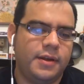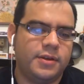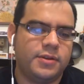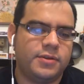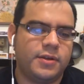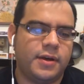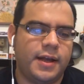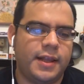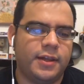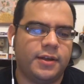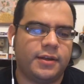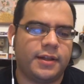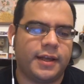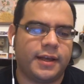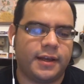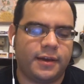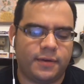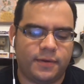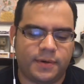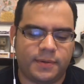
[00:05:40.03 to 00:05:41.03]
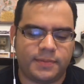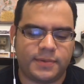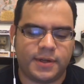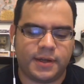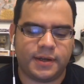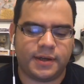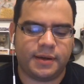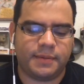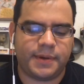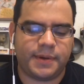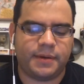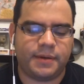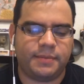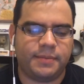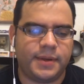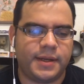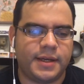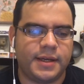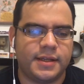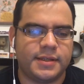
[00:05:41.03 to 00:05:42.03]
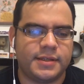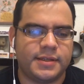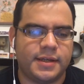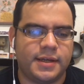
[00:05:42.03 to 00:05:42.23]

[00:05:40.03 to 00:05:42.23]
So I look like I know what I'm talking about because